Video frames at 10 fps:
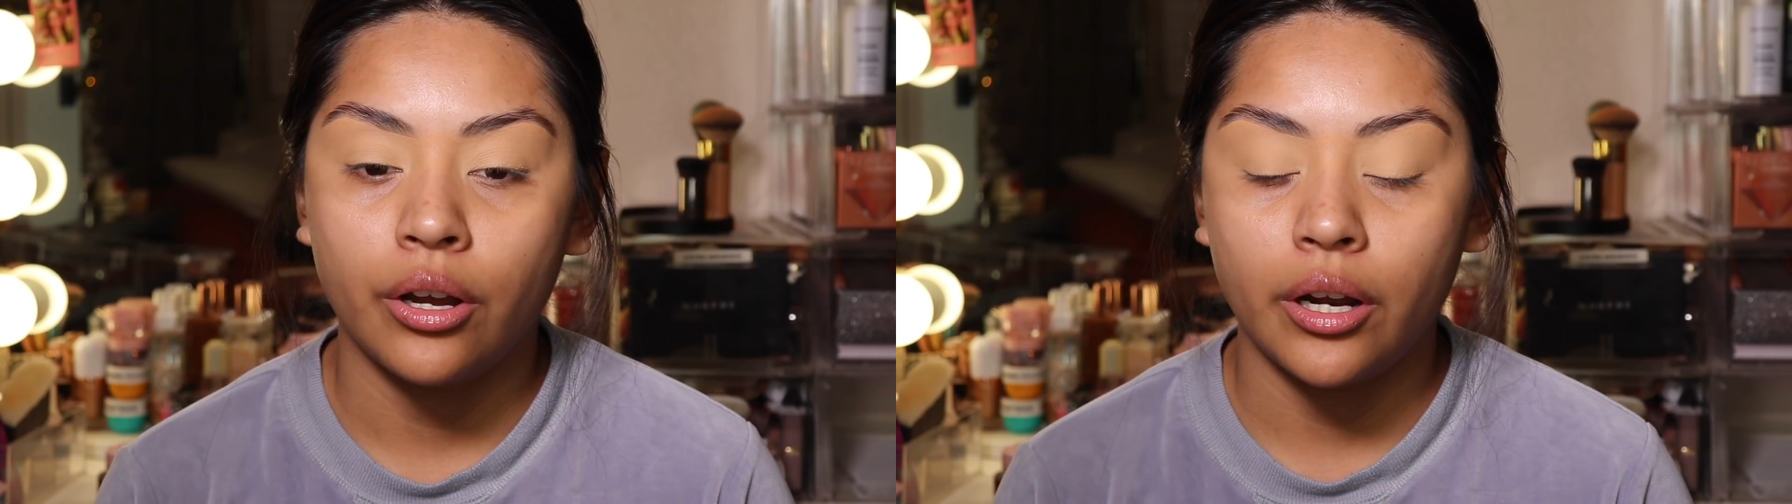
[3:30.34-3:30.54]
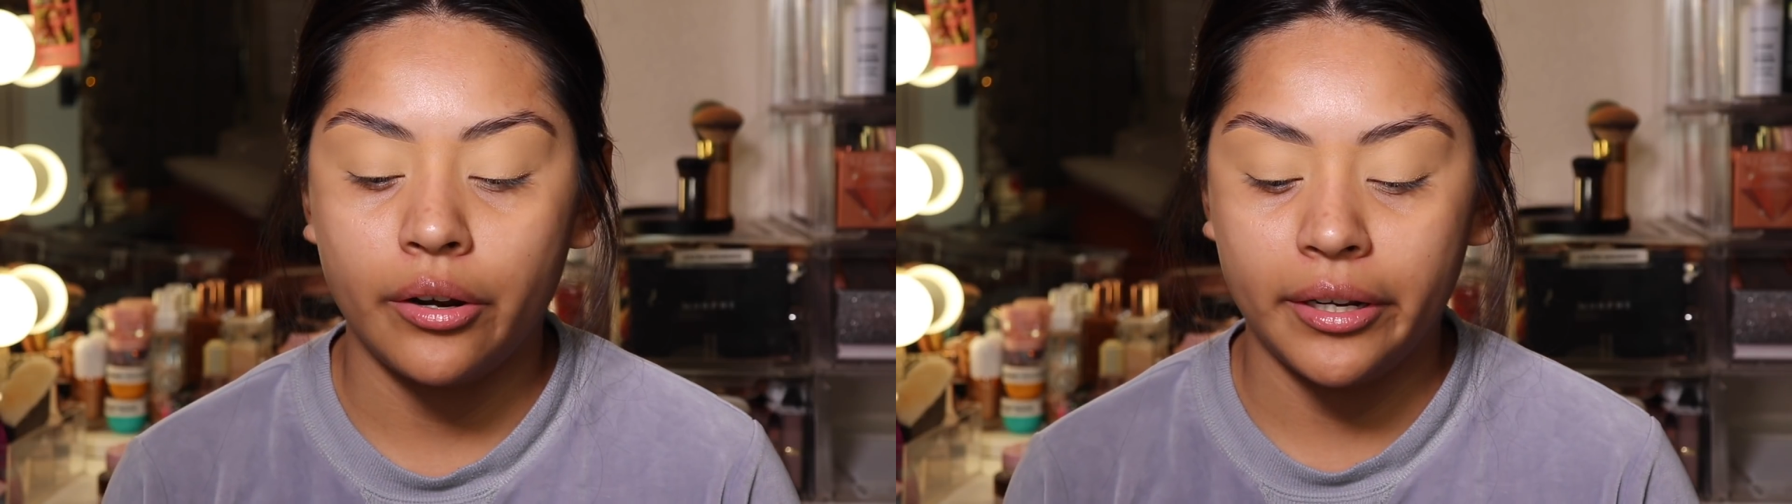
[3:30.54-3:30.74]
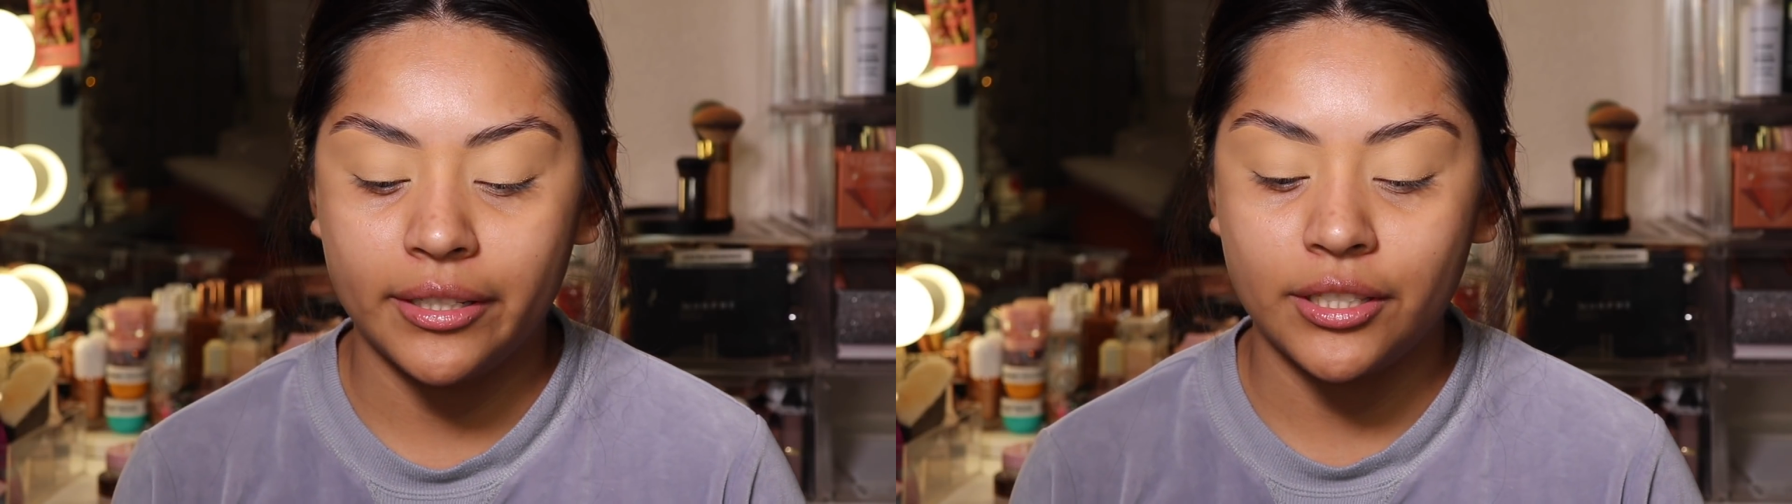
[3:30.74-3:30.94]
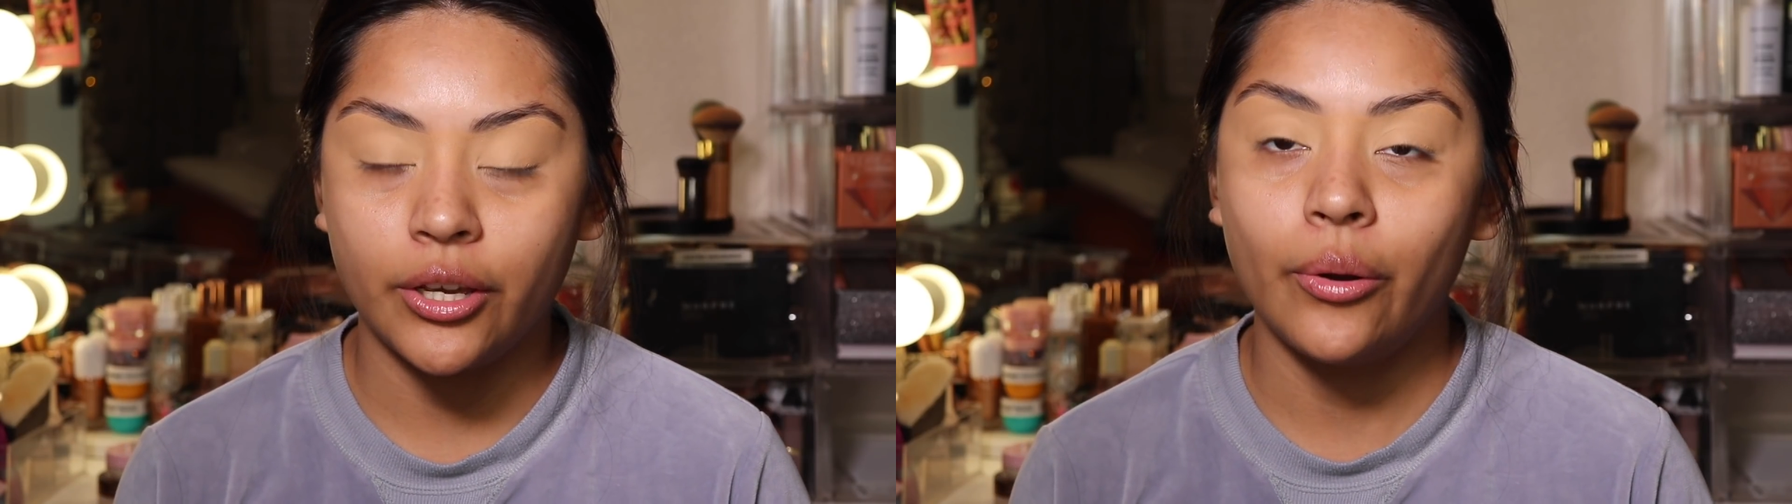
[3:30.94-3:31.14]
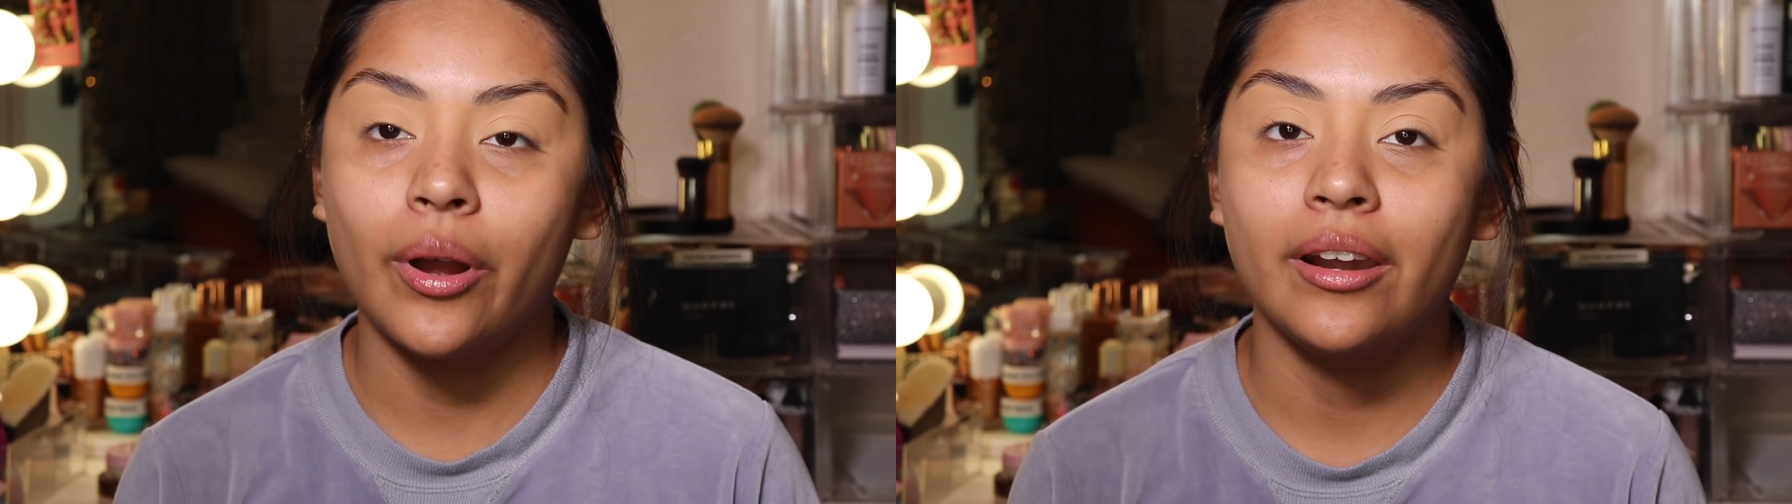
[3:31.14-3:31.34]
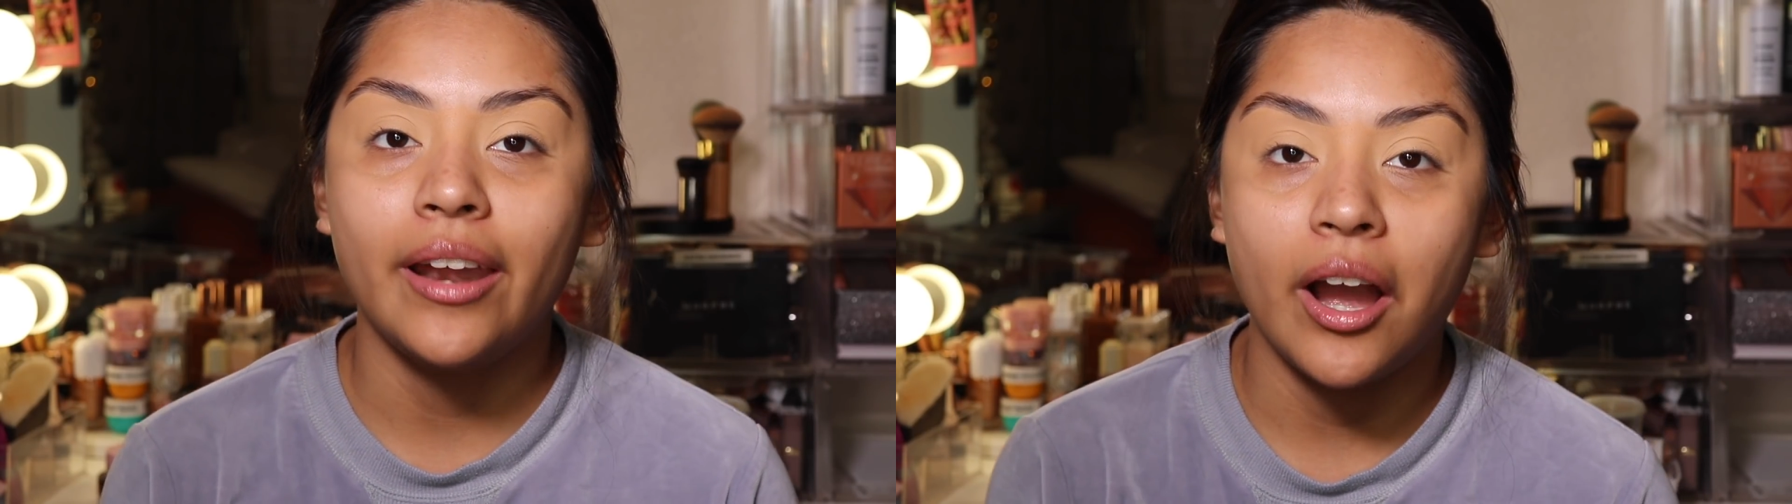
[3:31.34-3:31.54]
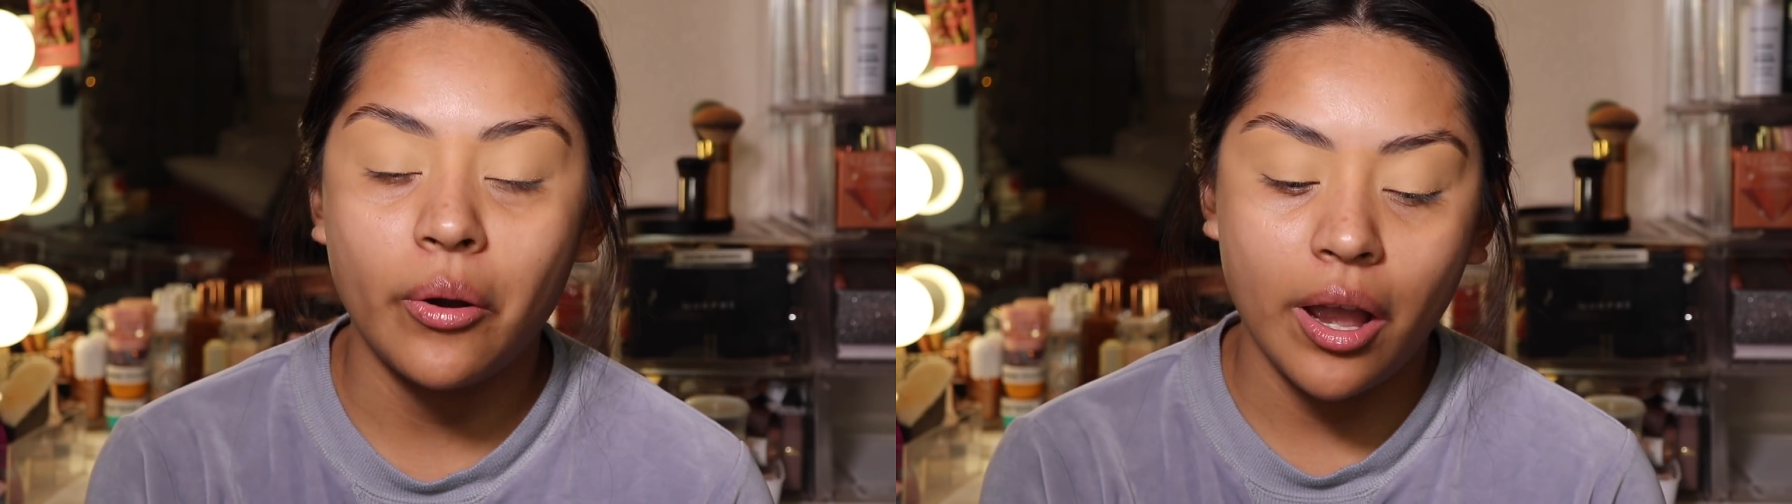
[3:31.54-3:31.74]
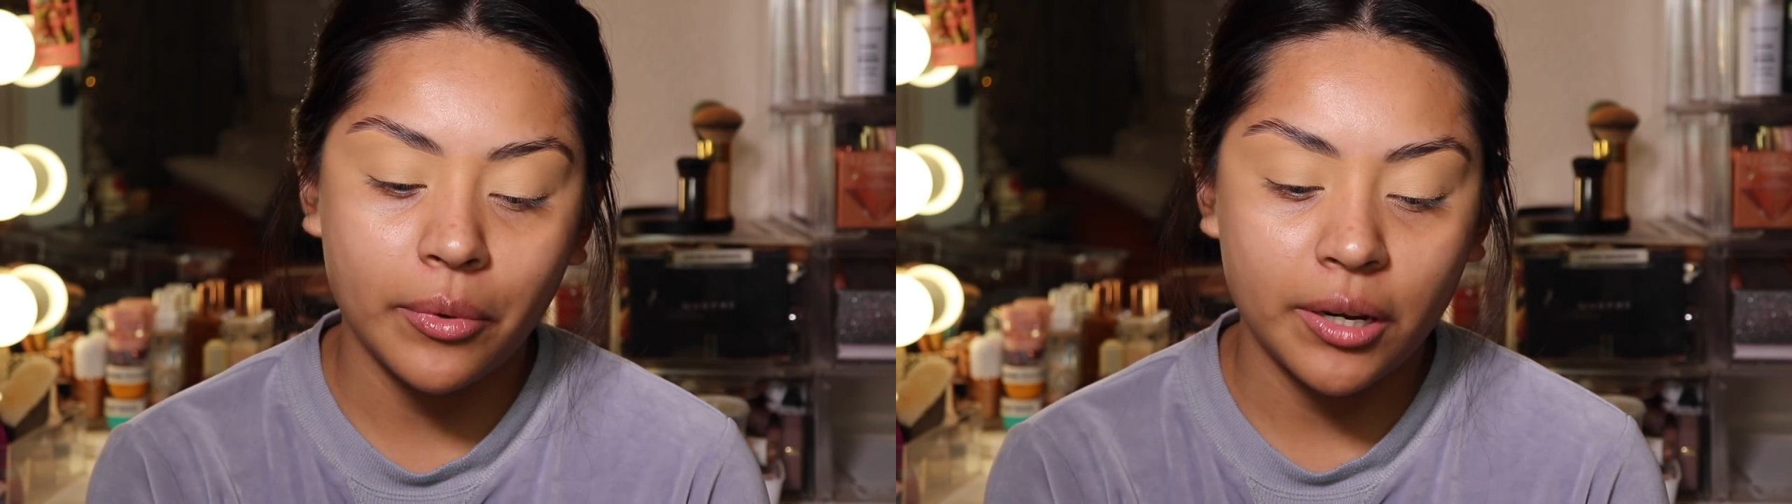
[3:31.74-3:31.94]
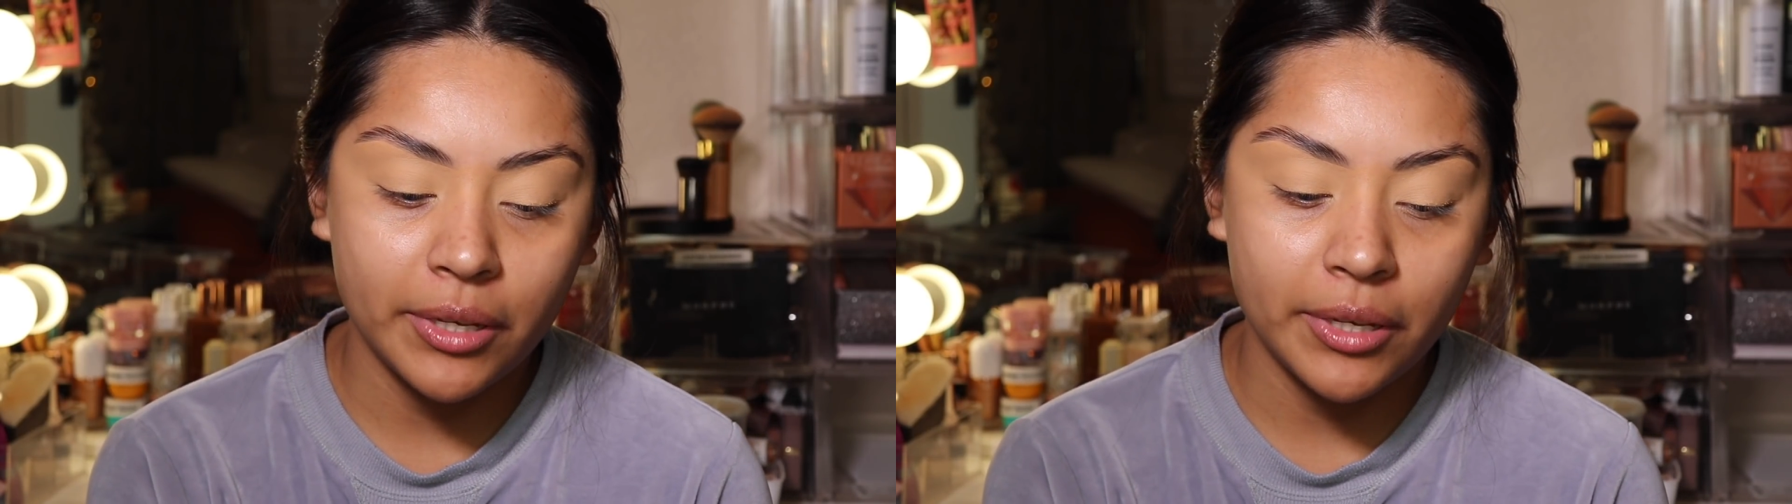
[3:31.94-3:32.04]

Alright, so now I'm going to